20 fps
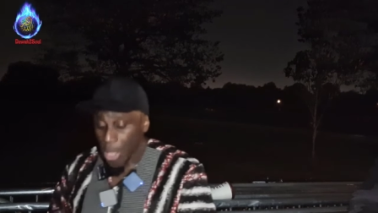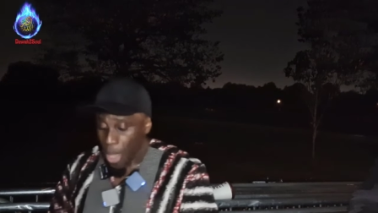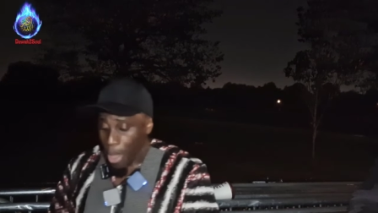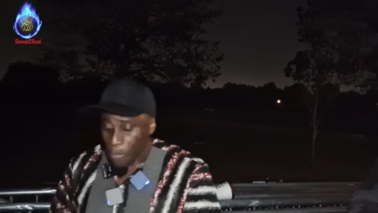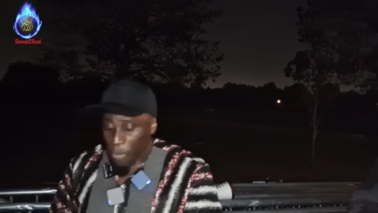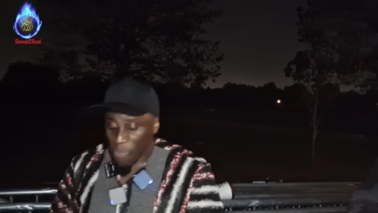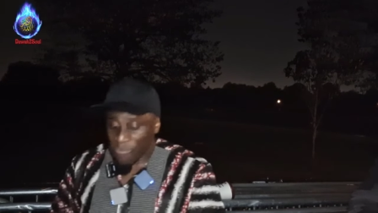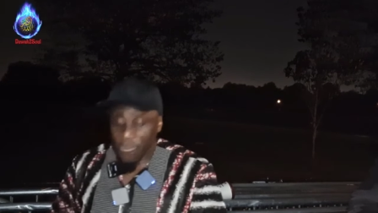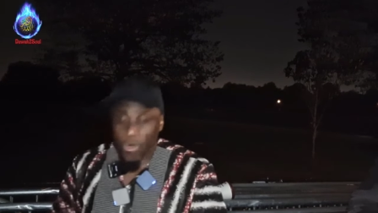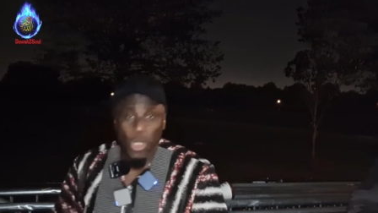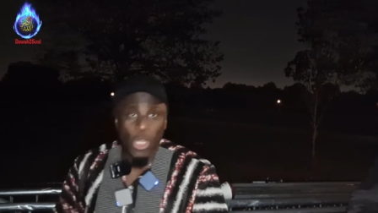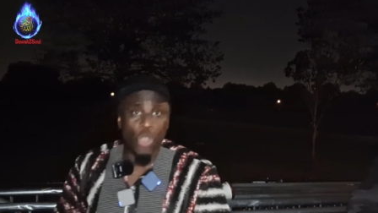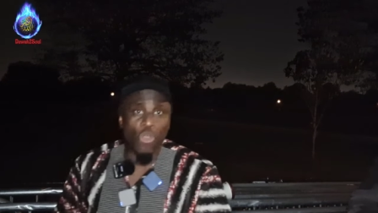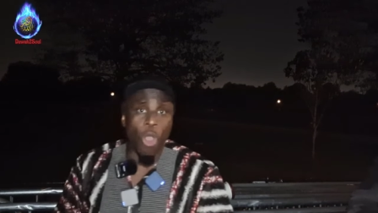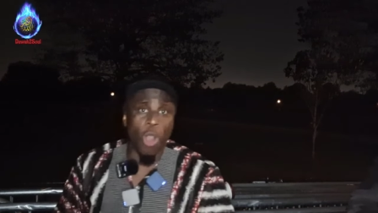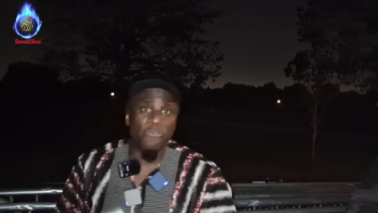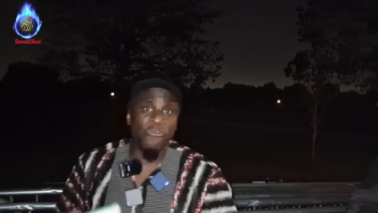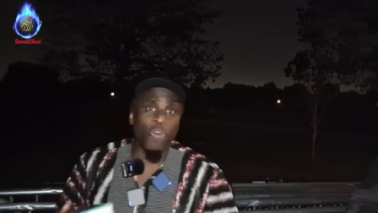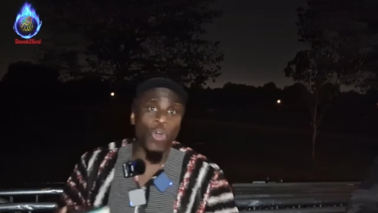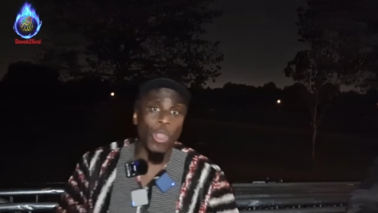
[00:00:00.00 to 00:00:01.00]
But fully
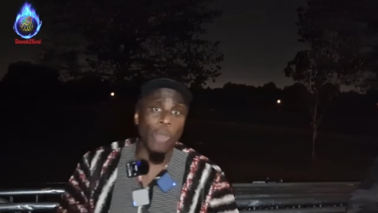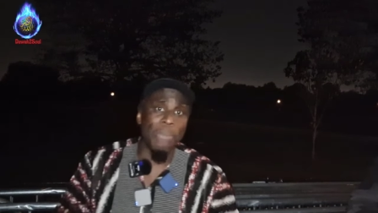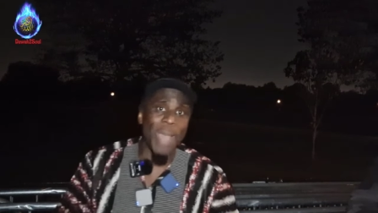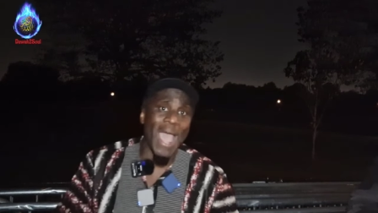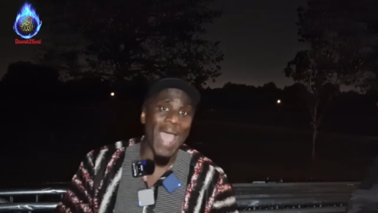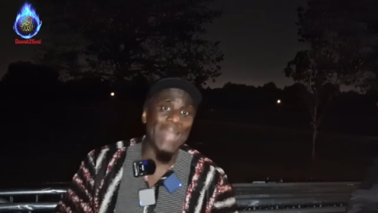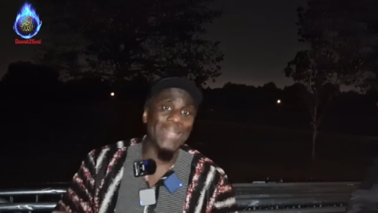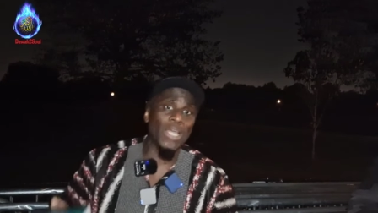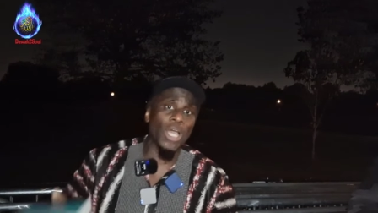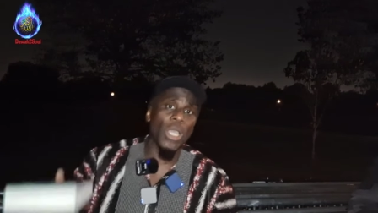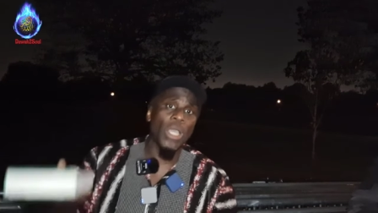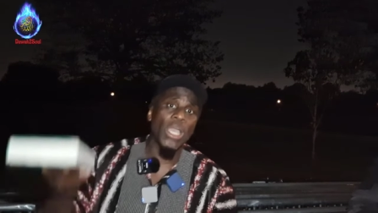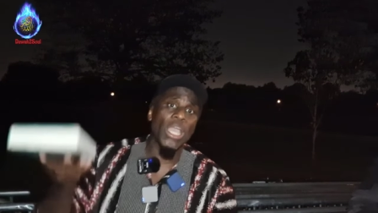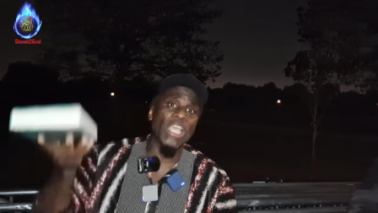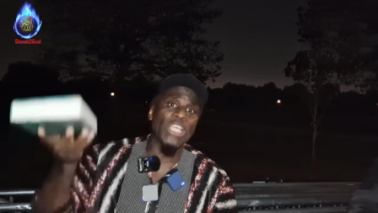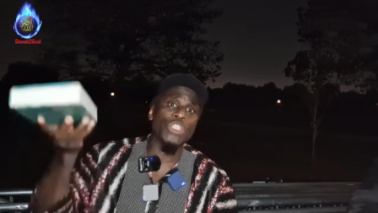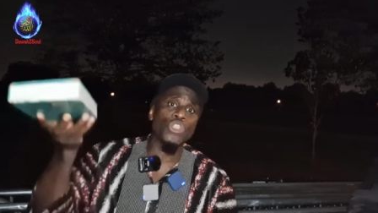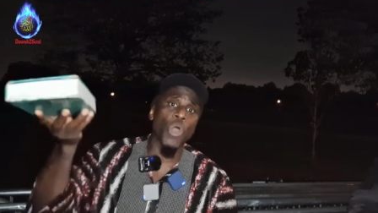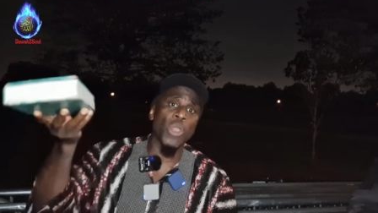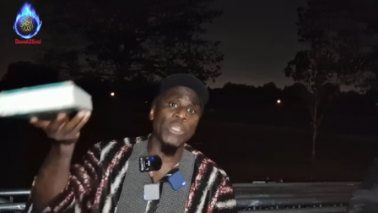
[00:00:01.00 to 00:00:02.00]
God, fully man
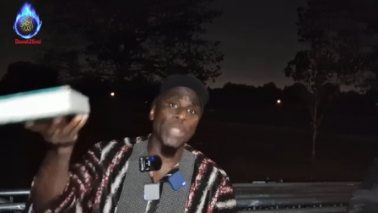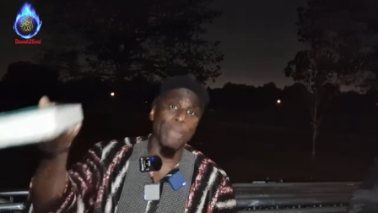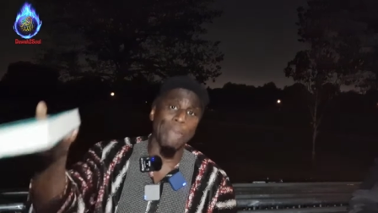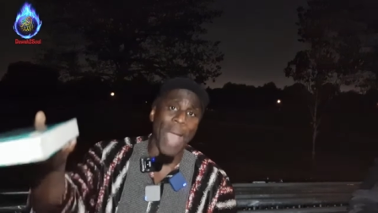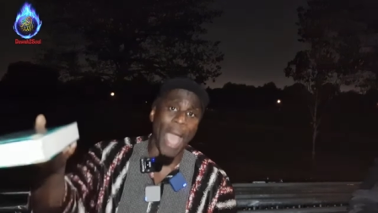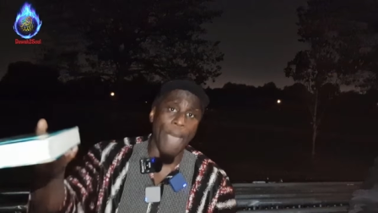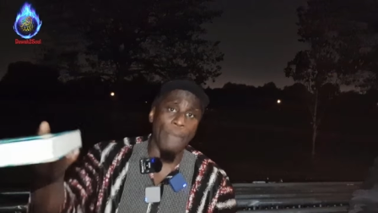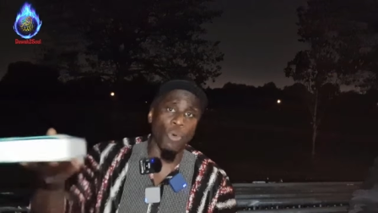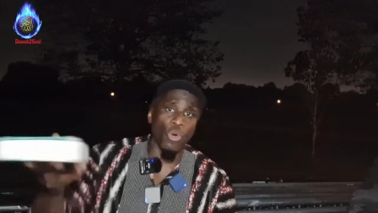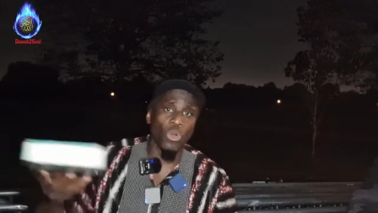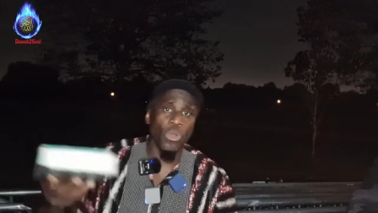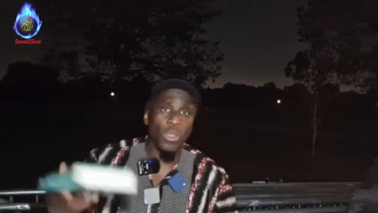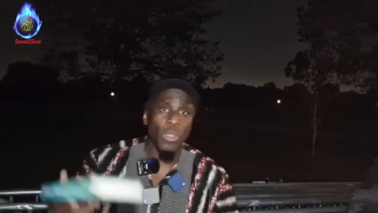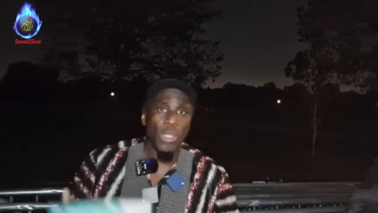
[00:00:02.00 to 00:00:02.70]
is not in the Bible.